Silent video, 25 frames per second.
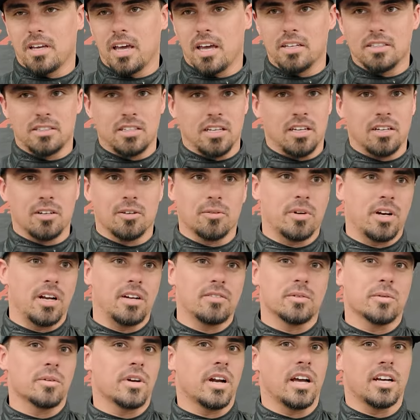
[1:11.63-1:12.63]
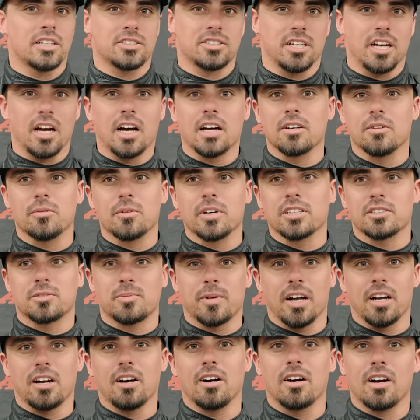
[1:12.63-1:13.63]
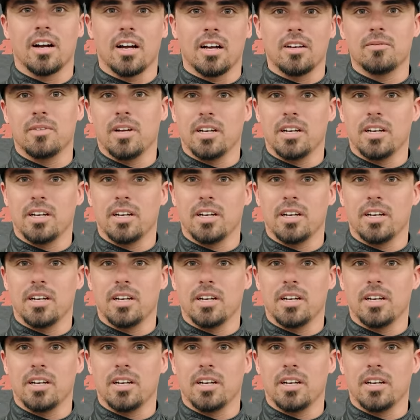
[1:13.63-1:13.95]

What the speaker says: 18 or whatever, when I actually got in a wing sprint car,